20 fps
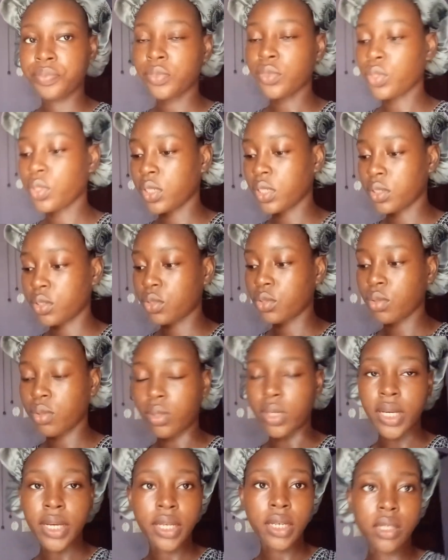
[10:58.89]
Okay, so
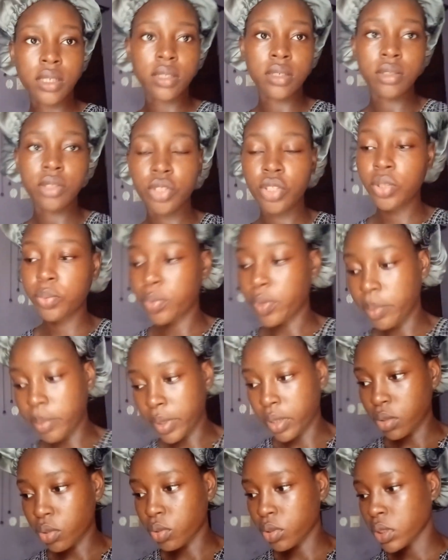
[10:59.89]
I just spread
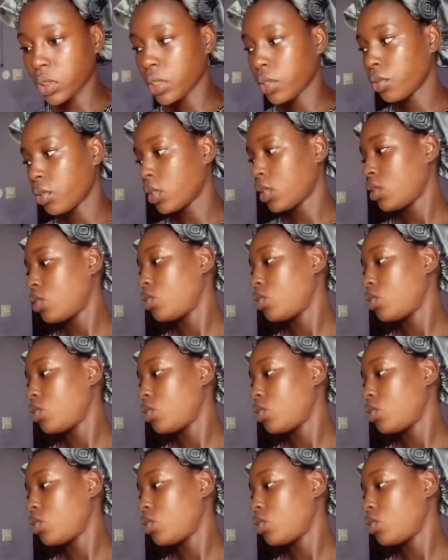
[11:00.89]
my clothes like you guys